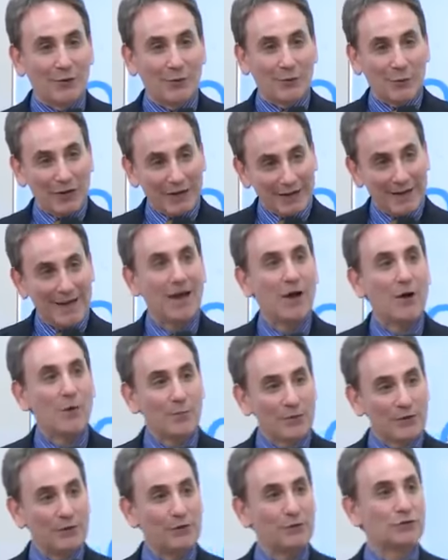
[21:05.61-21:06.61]
We can
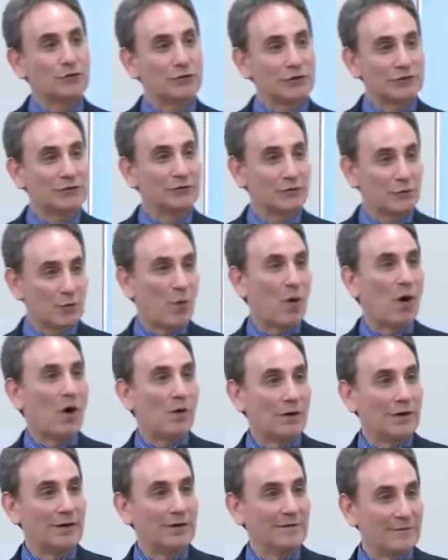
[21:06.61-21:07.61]
help the nutritional quality